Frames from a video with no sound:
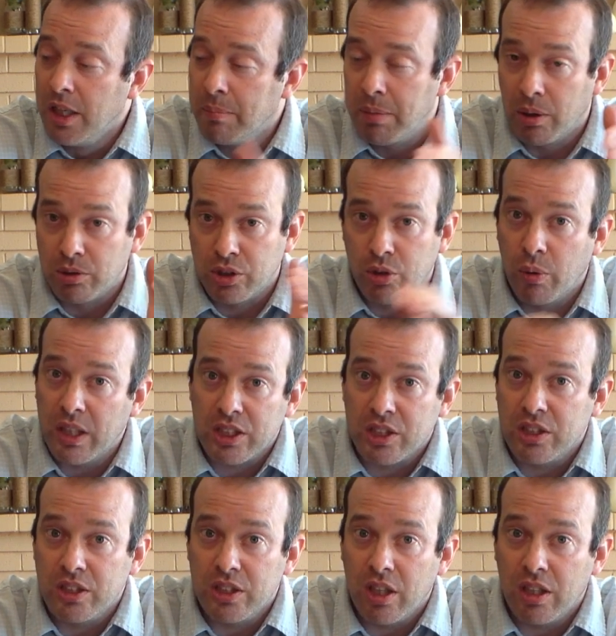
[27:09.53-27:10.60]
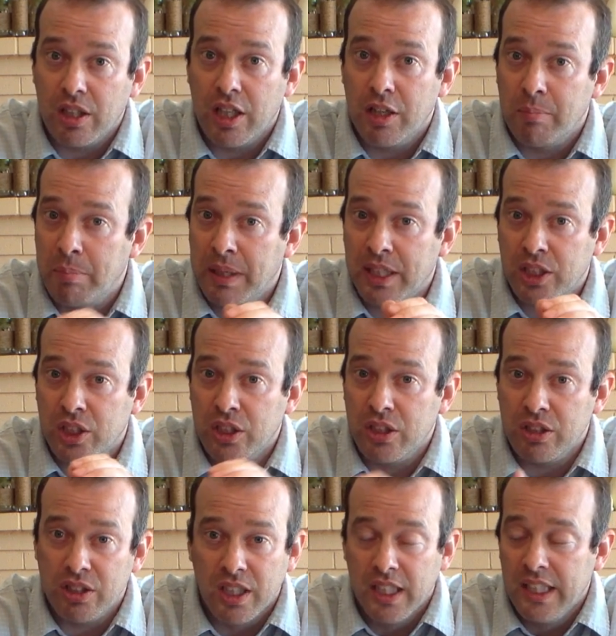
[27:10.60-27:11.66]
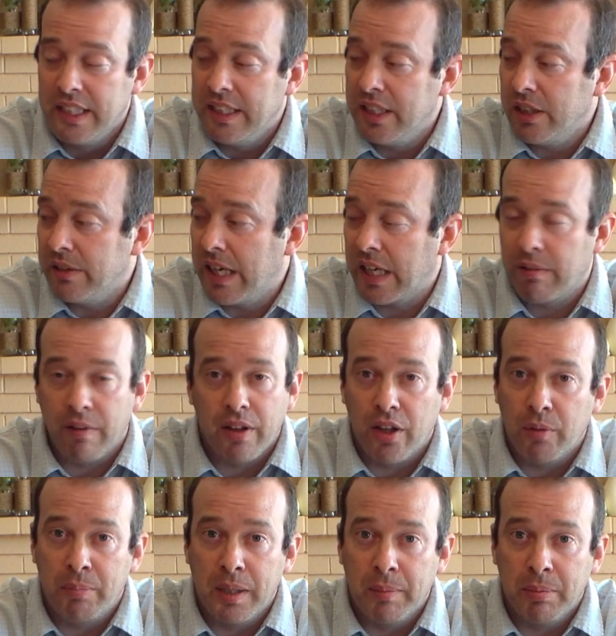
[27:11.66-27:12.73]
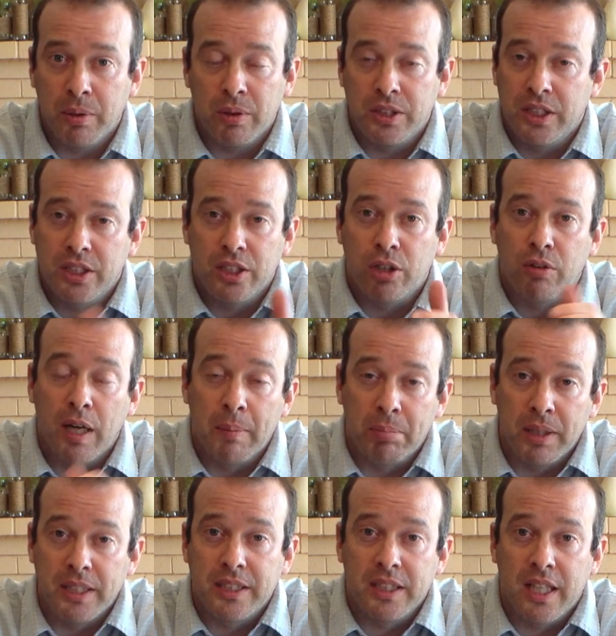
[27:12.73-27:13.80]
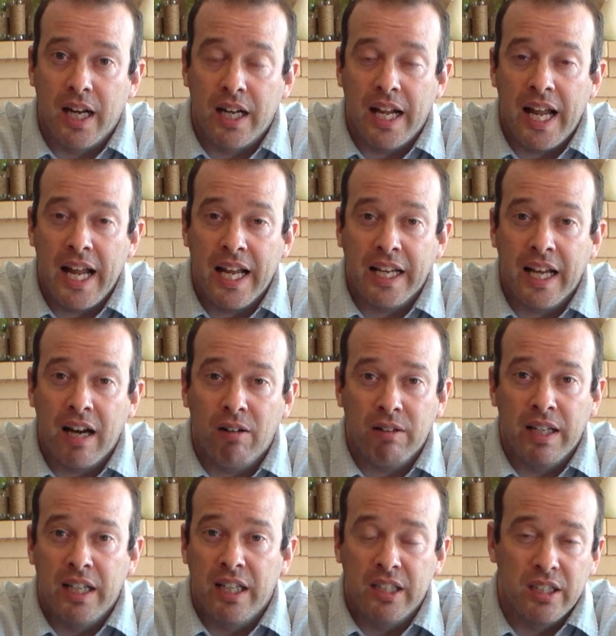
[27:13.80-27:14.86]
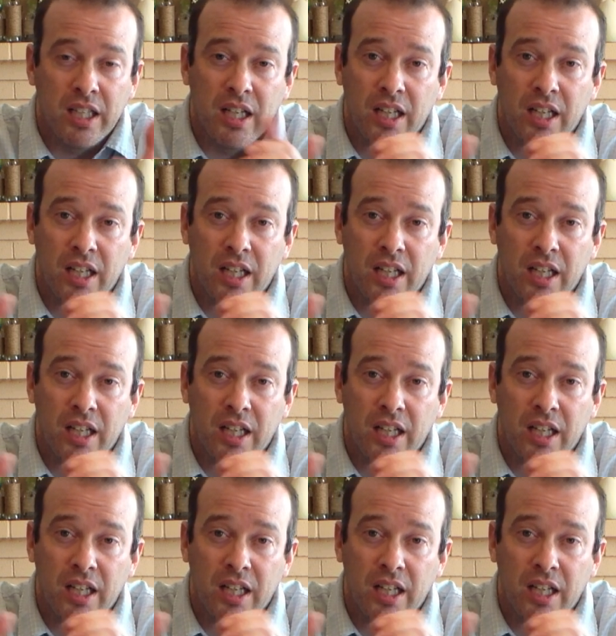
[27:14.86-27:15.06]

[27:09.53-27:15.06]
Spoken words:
Post questions on there, pictures, interact with other people. It's just a great place to kind of hang out and